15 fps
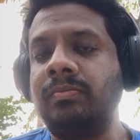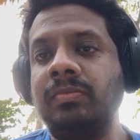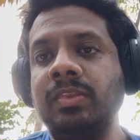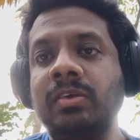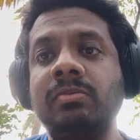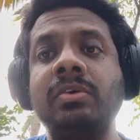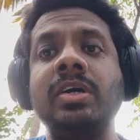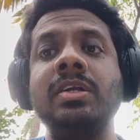
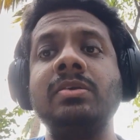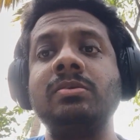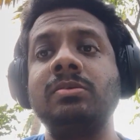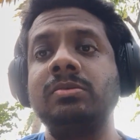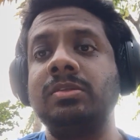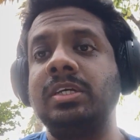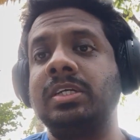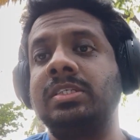while you
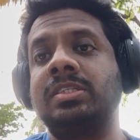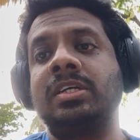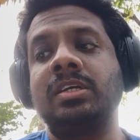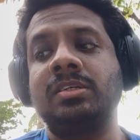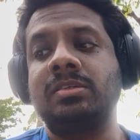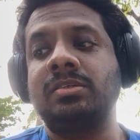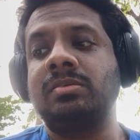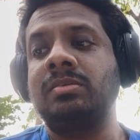do the
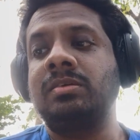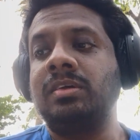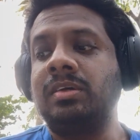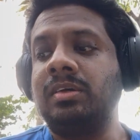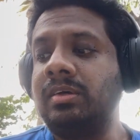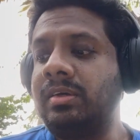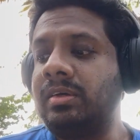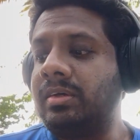extraction.
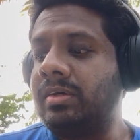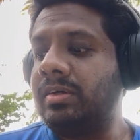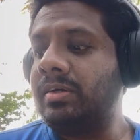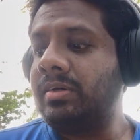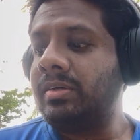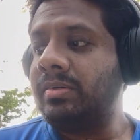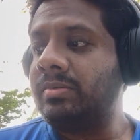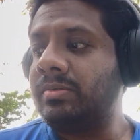
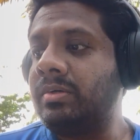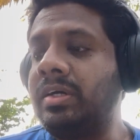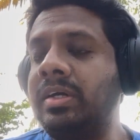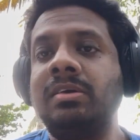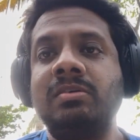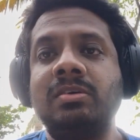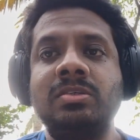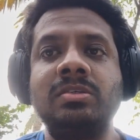So I
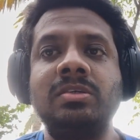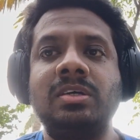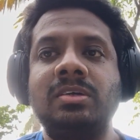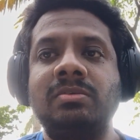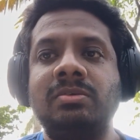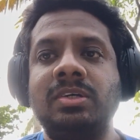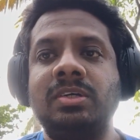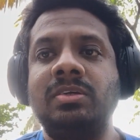have also done
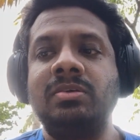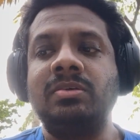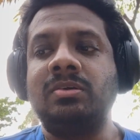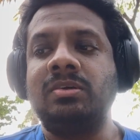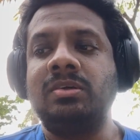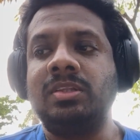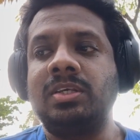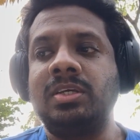a video
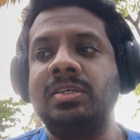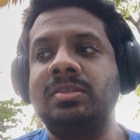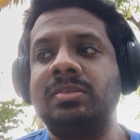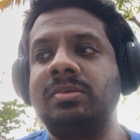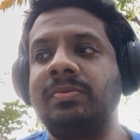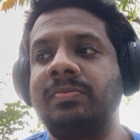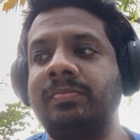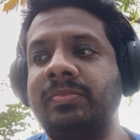on this
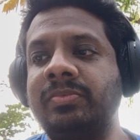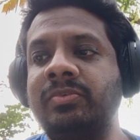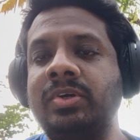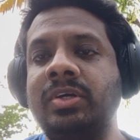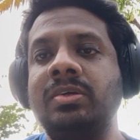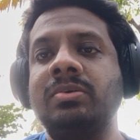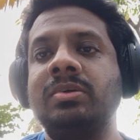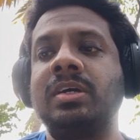
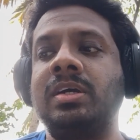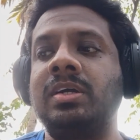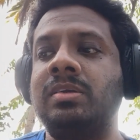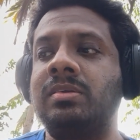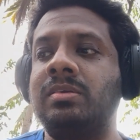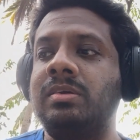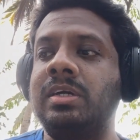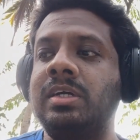where you
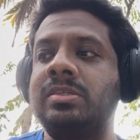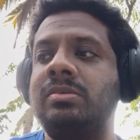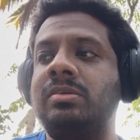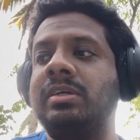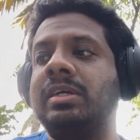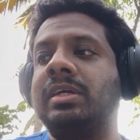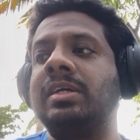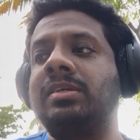can
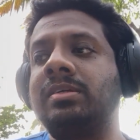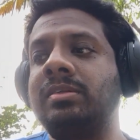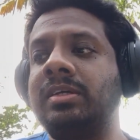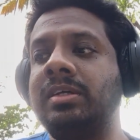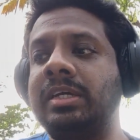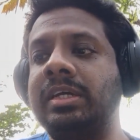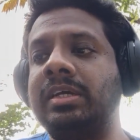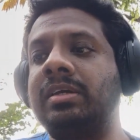actually get the
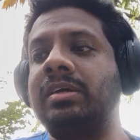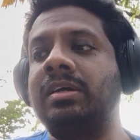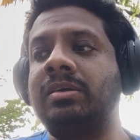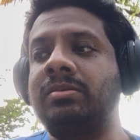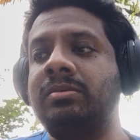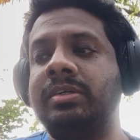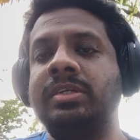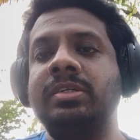data
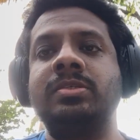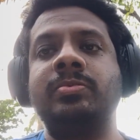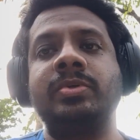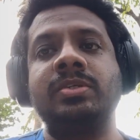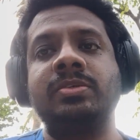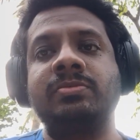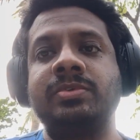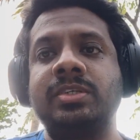out in
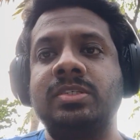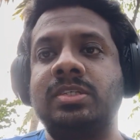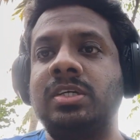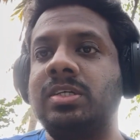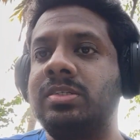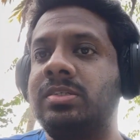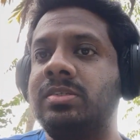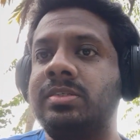specific
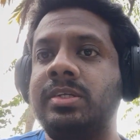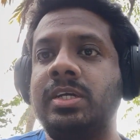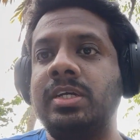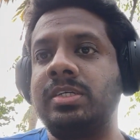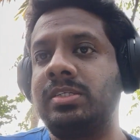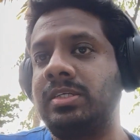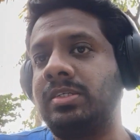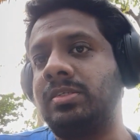structures like
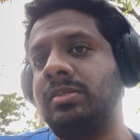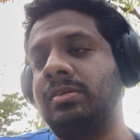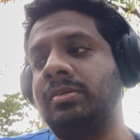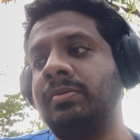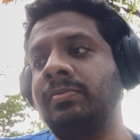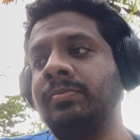JSON,